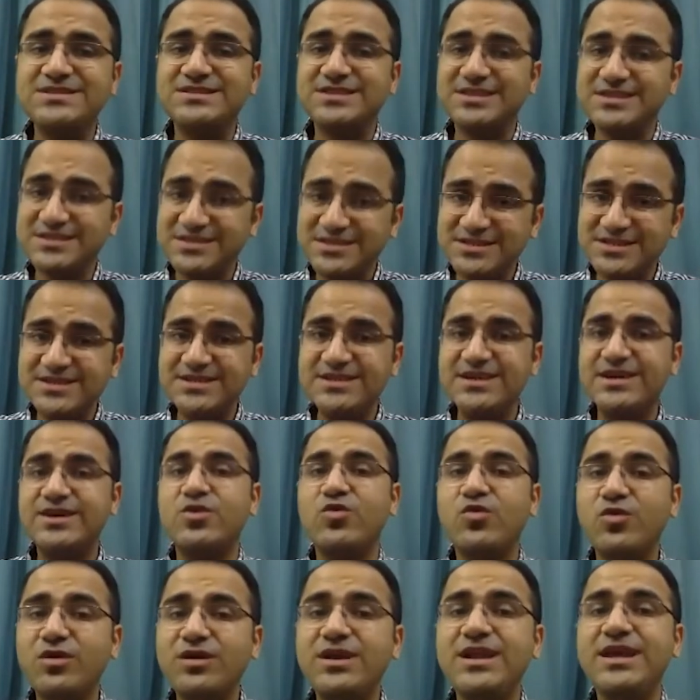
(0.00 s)
considered
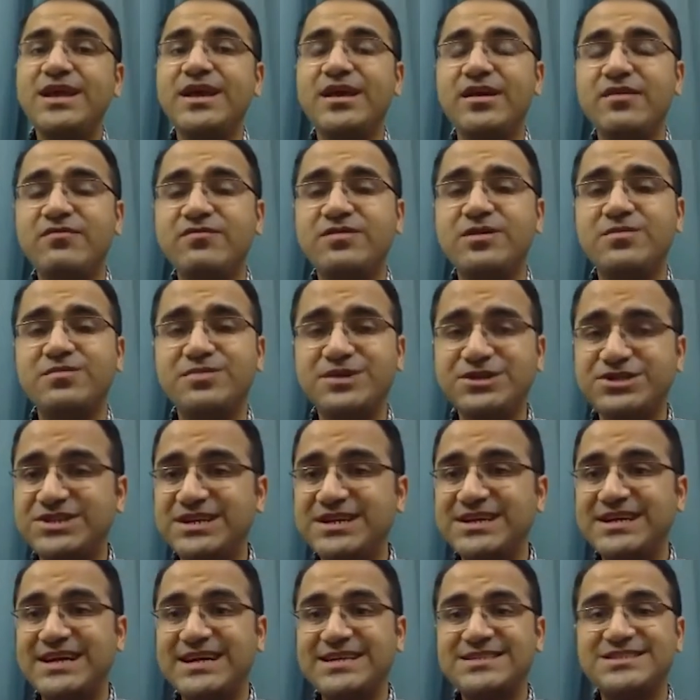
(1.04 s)
only if the
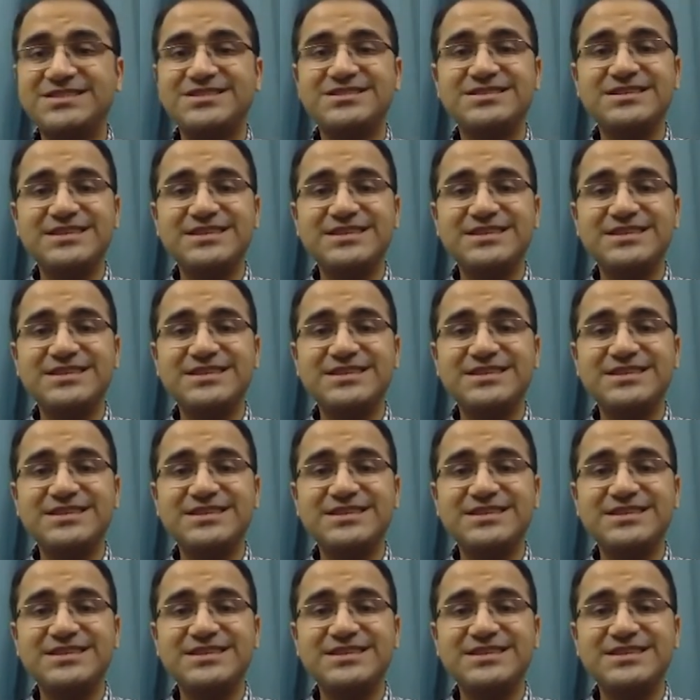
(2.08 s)
patient gets